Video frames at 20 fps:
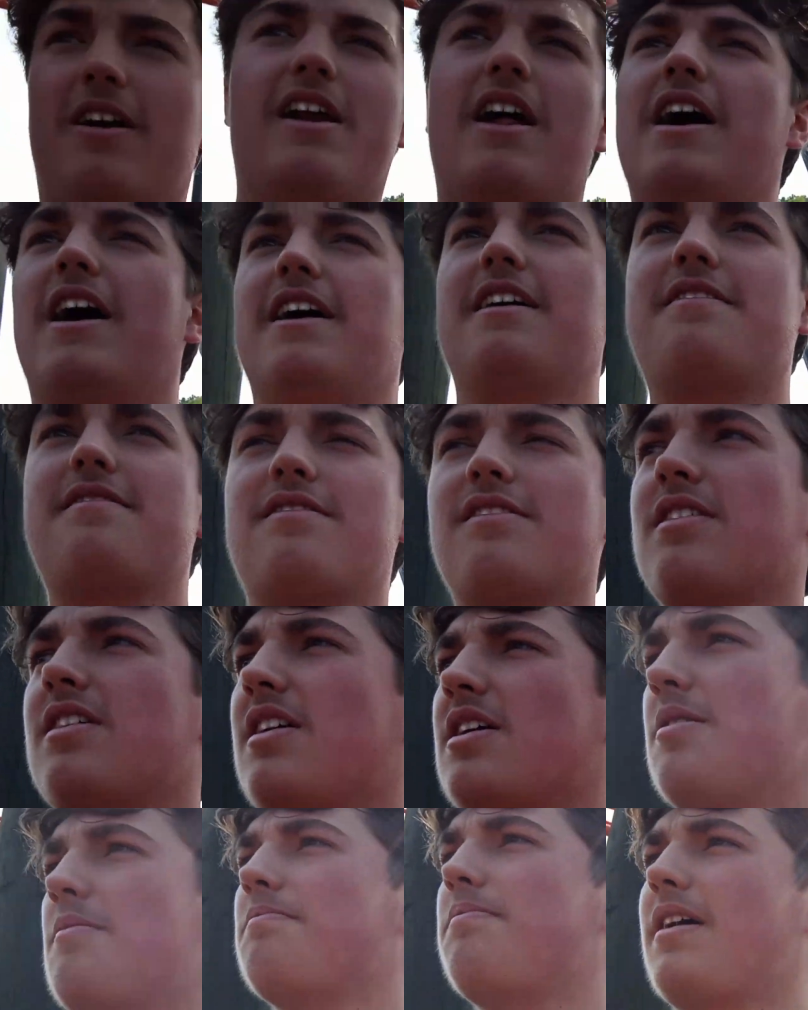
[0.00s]
nice.
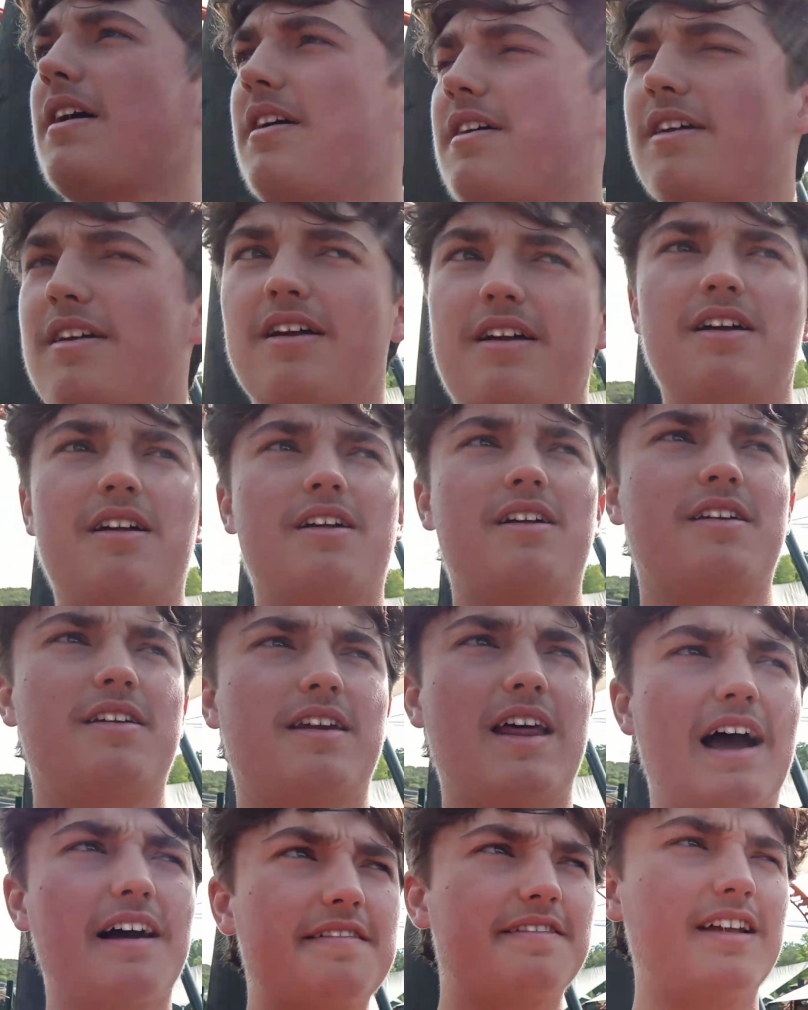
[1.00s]
But
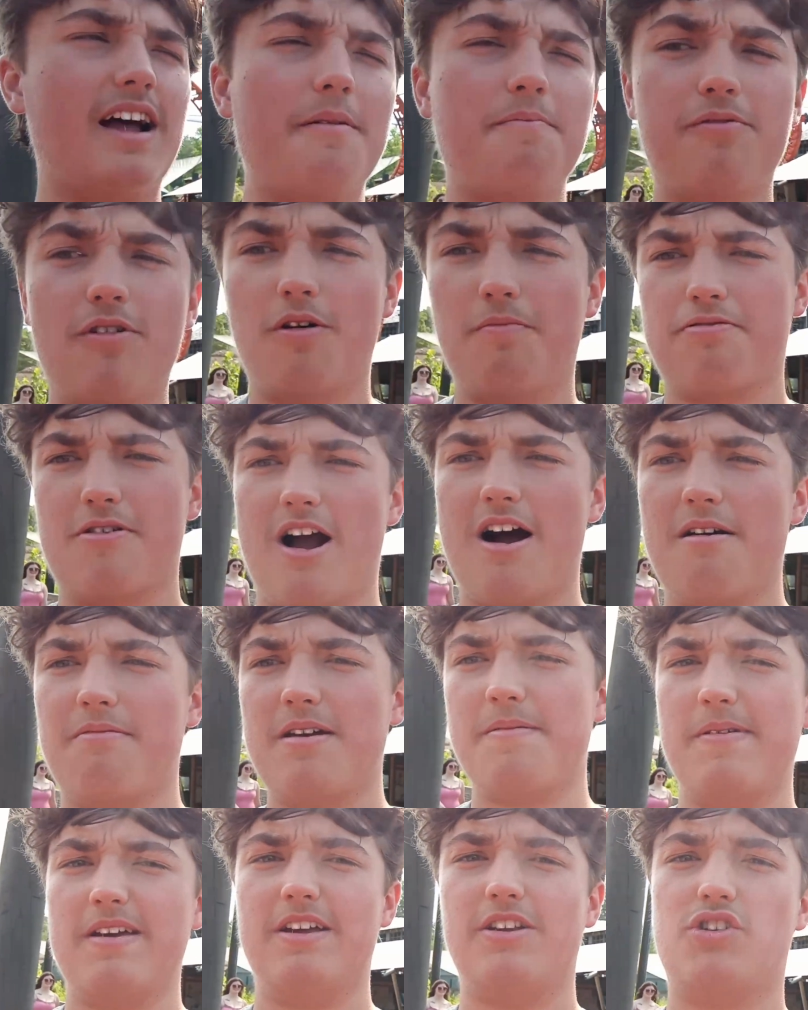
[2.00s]
next up will probably
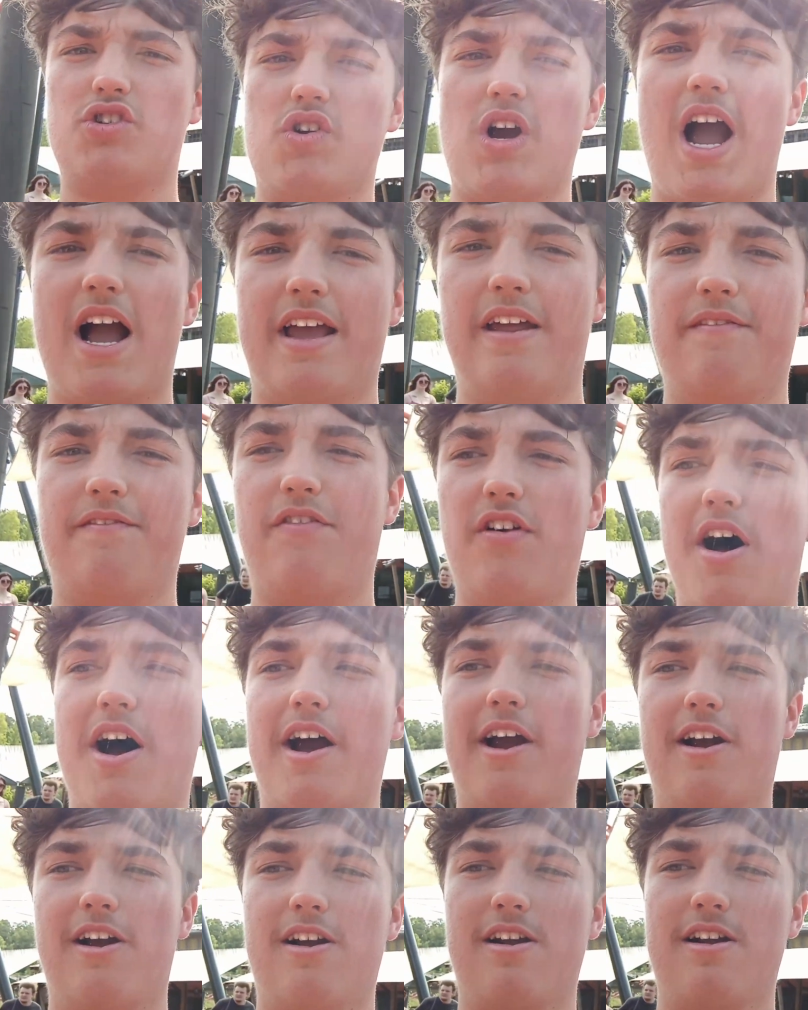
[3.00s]
be Dragonflyer.